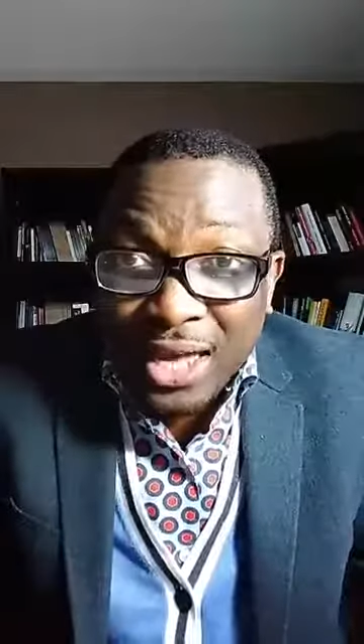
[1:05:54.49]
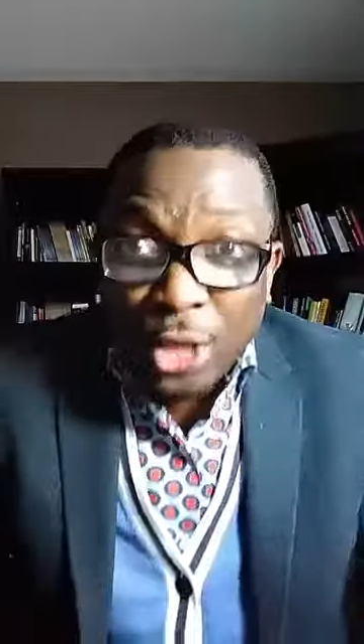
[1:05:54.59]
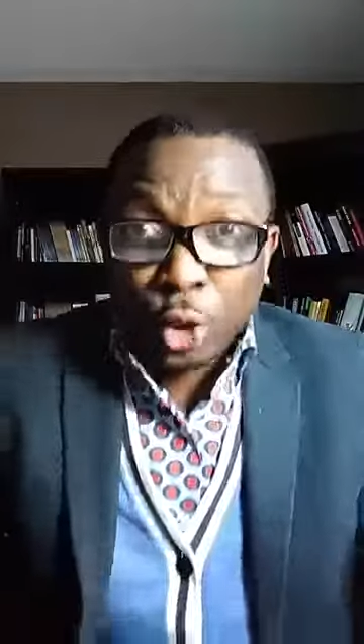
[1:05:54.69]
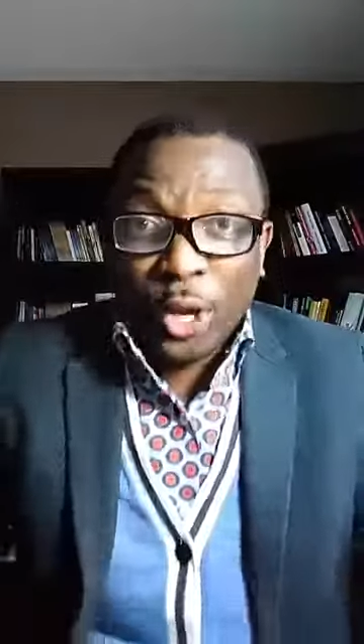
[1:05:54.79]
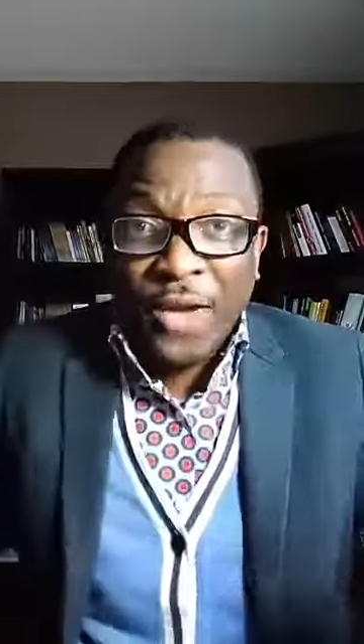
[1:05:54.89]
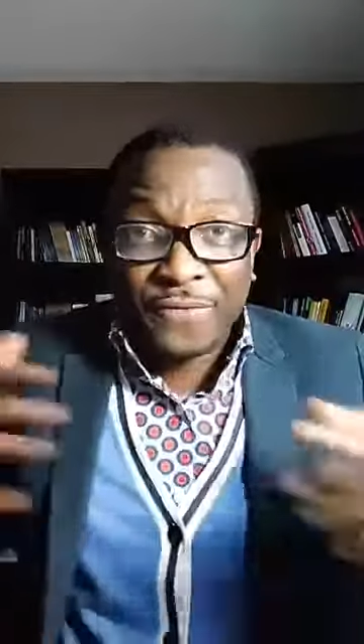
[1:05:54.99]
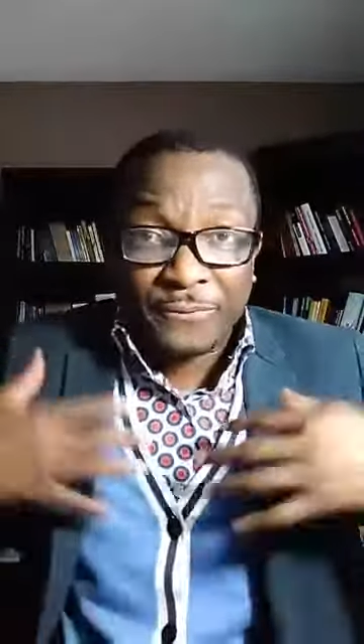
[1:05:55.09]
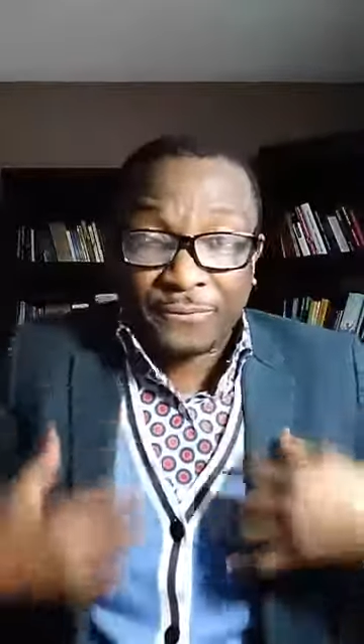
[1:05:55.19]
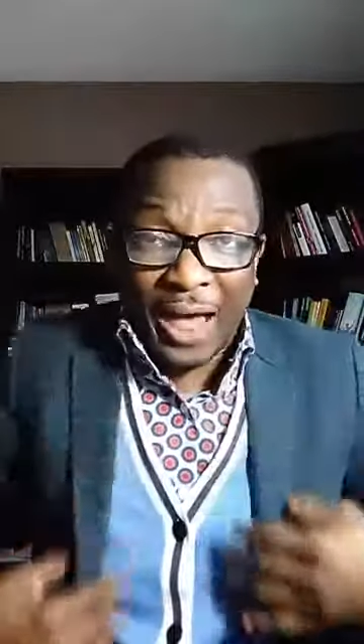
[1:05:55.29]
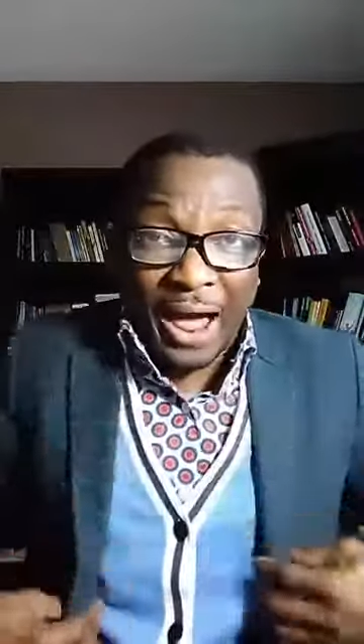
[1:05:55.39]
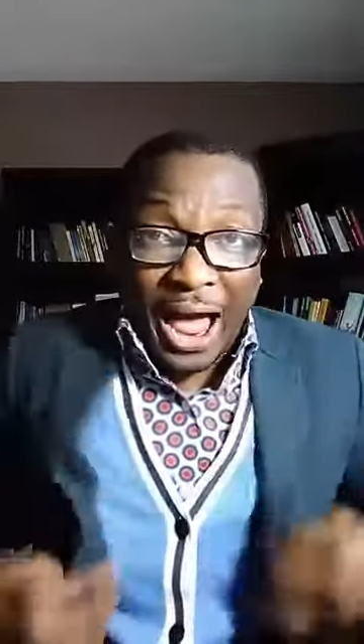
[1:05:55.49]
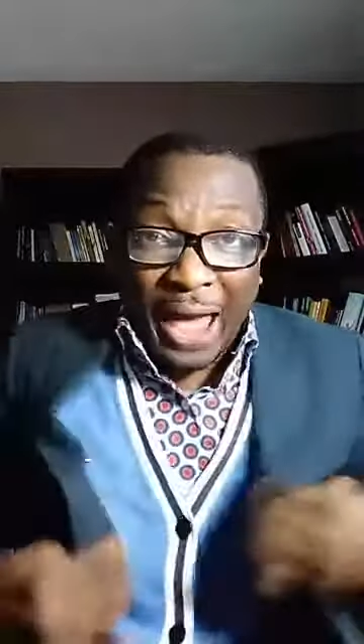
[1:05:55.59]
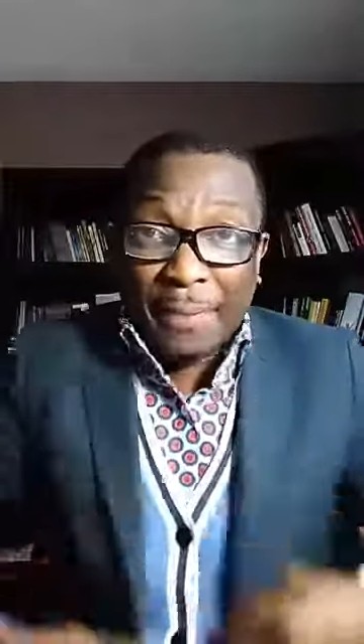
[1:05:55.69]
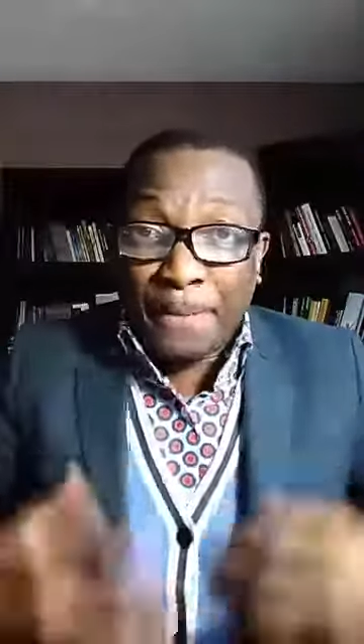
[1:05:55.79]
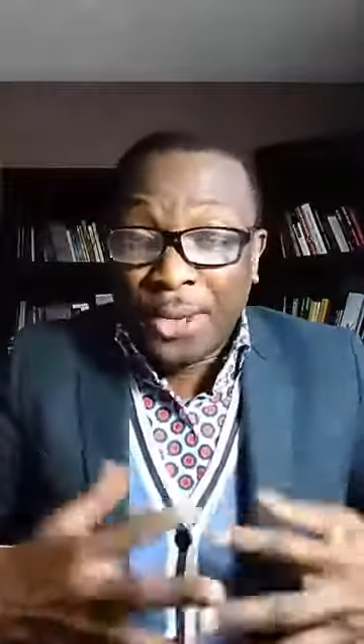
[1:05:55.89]
So if
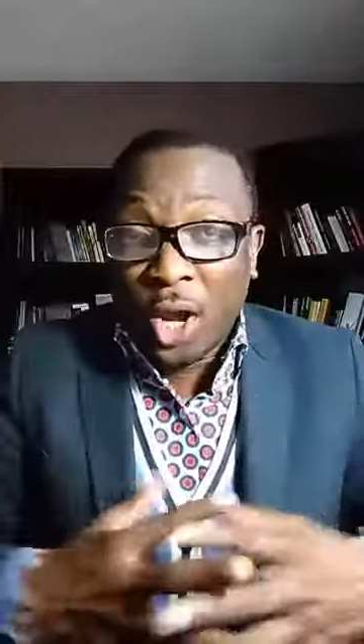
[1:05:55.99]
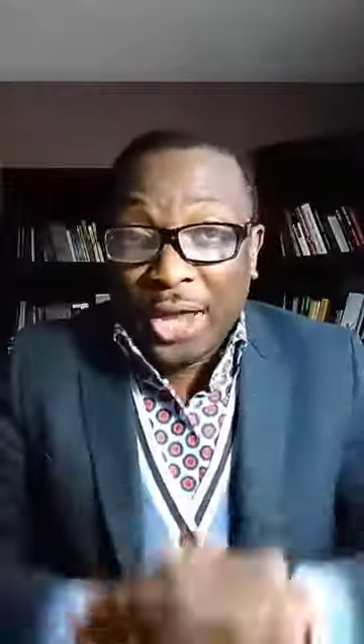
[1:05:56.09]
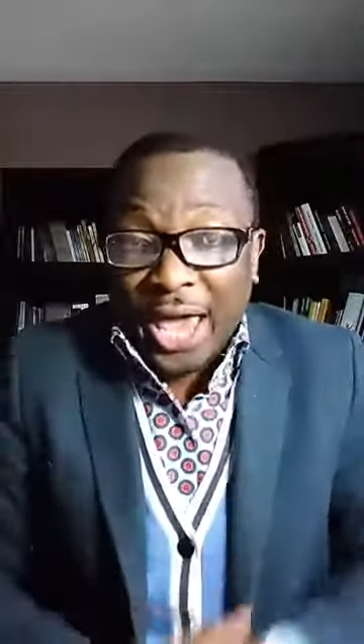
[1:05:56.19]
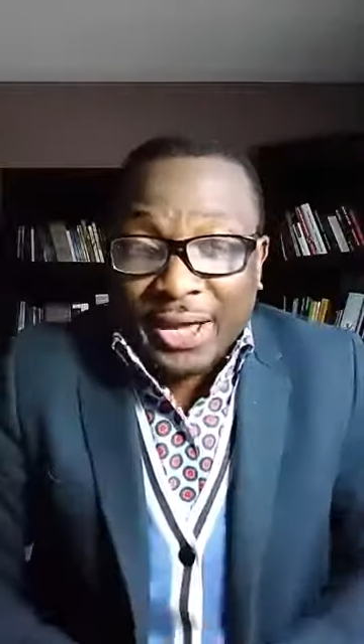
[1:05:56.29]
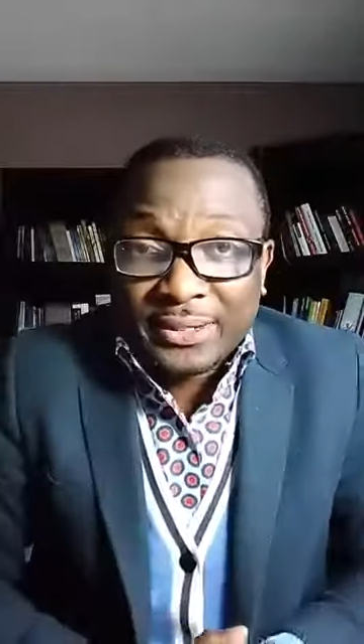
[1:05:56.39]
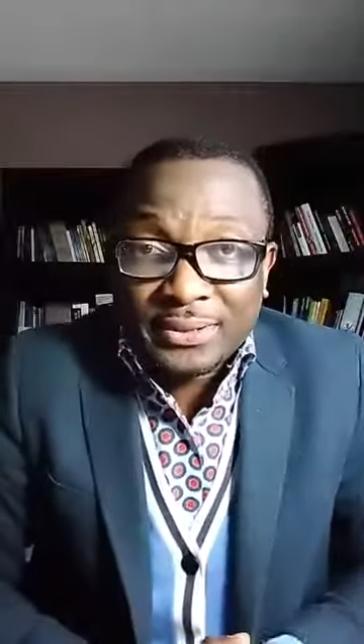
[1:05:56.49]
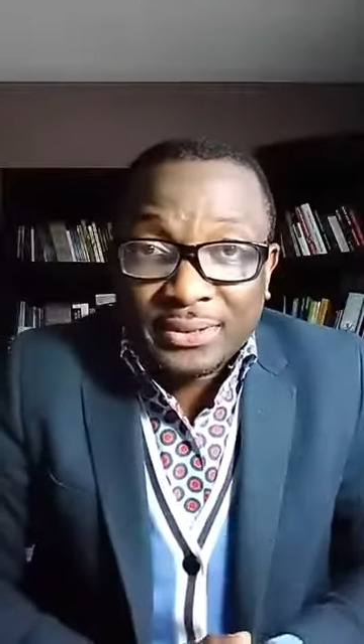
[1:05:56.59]
I'm a billionaire,